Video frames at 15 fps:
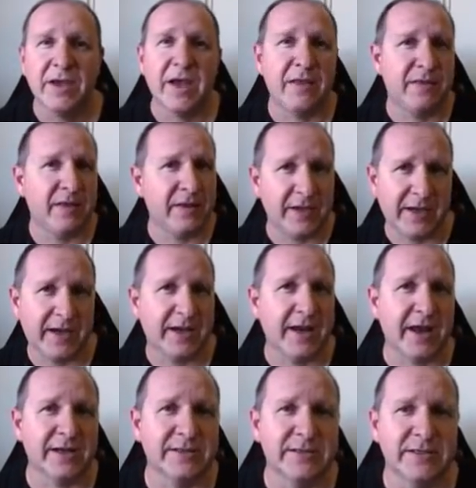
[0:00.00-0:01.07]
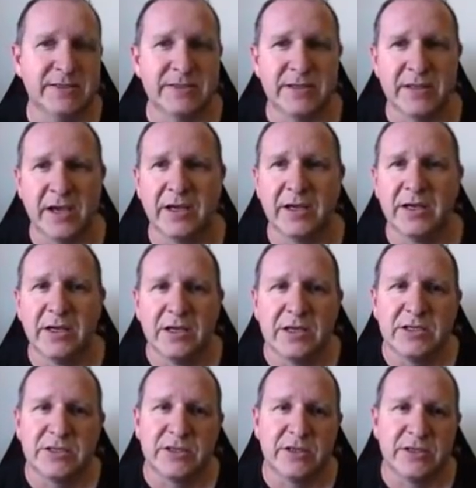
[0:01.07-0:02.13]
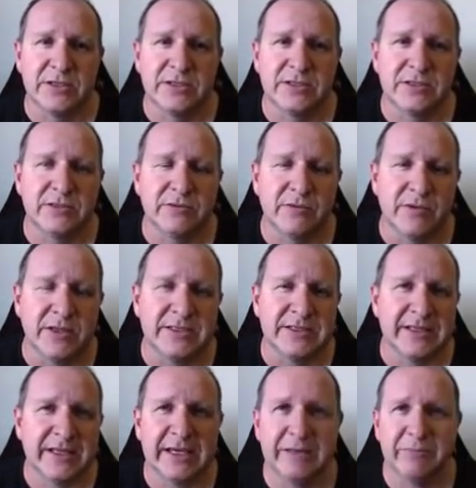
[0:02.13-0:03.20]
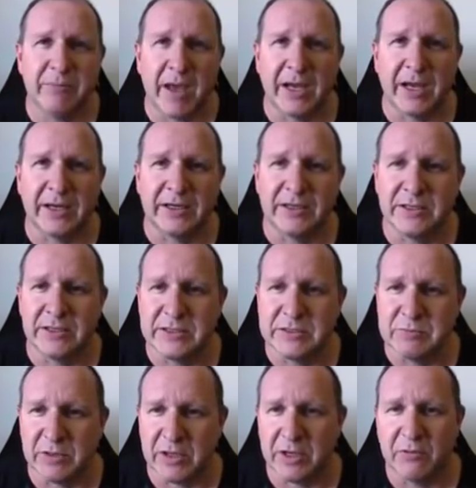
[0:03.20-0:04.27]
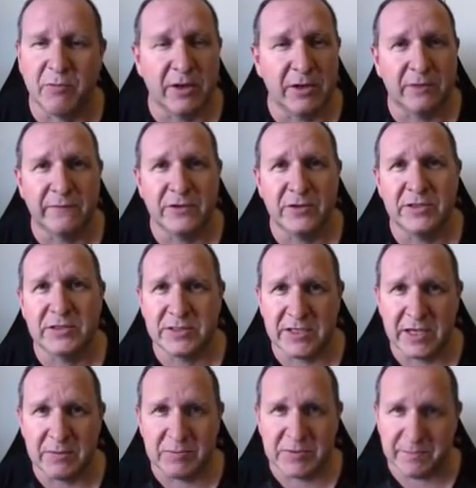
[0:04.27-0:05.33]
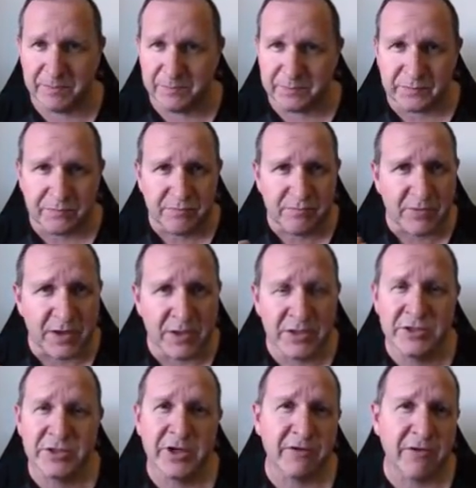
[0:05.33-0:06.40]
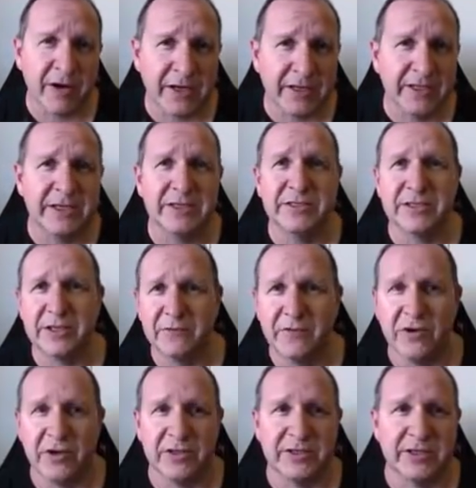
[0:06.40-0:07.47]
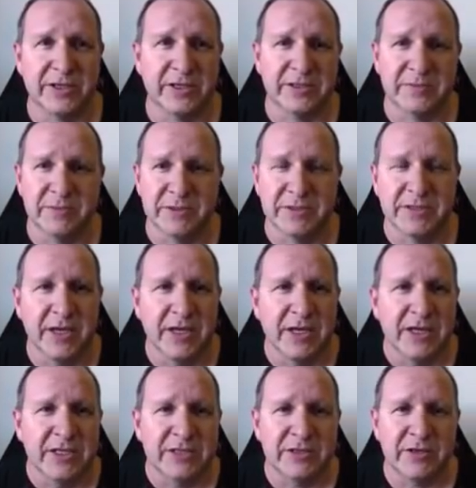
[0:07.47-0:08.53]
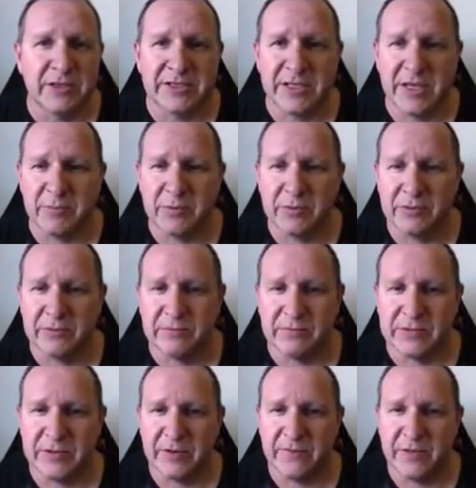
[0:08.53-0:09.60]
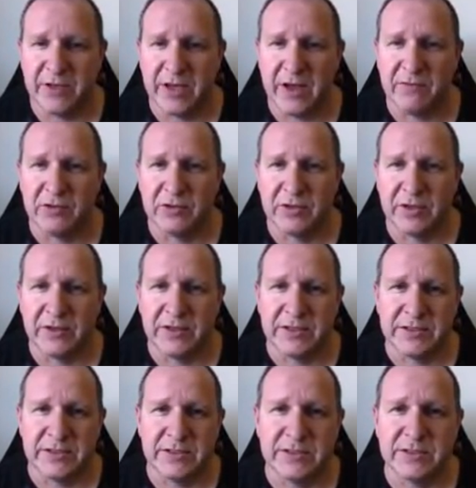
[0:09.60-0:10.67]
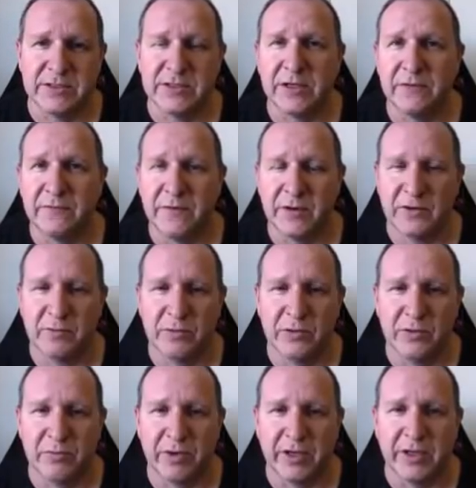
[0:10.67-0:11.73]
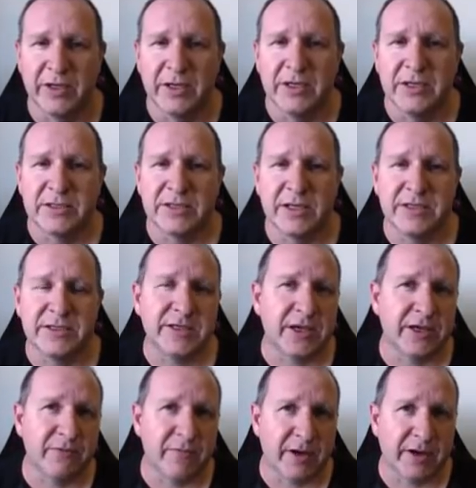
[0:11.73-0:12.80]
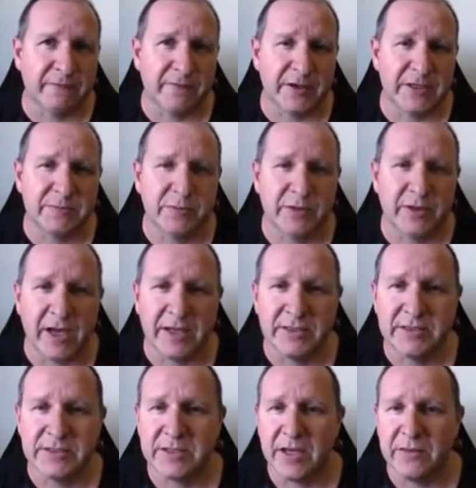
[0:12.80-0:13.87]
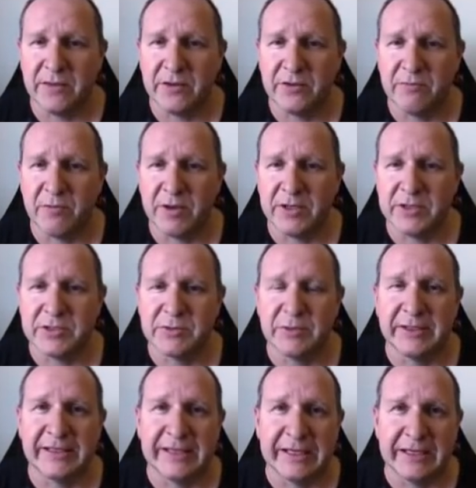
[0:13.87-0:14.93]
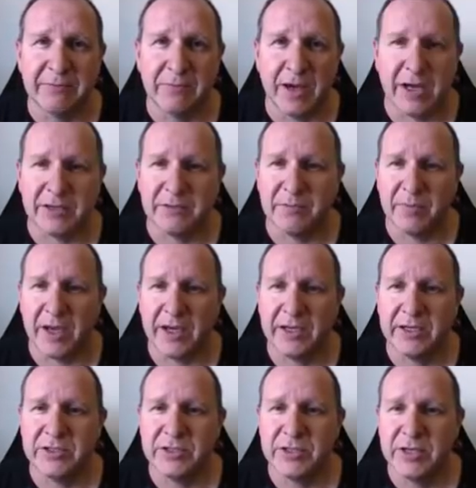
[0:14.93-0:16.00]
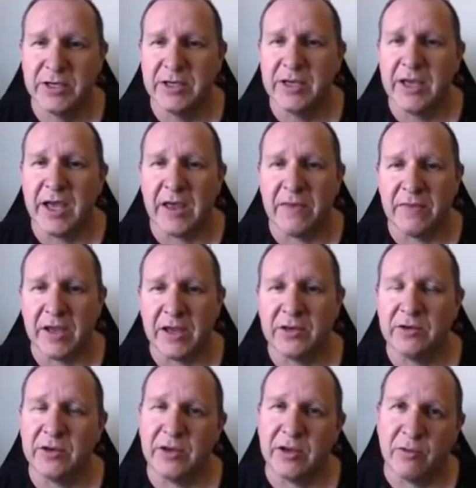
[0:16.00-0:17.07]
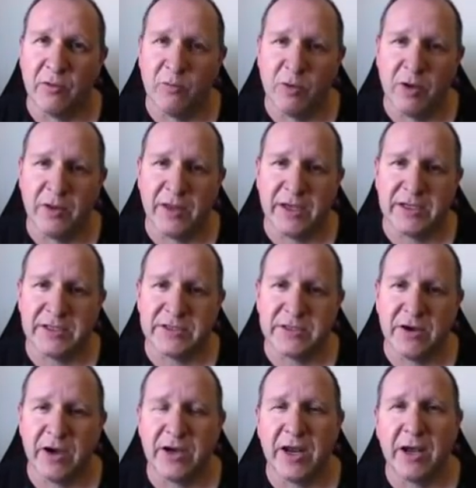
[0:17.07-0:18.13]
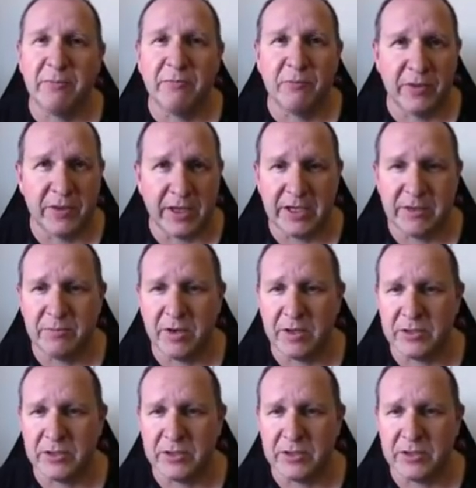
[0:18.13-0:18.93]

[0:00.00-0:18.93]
and then they get access to that. So this lead magnet is like one of the first steps to generating leads and converting to customers. So an example, so if you can have a look at this is like a funnel blueprint. So let's say you're running Facebook ads and then you run it to a lead magnet page, and then while they sign up with their email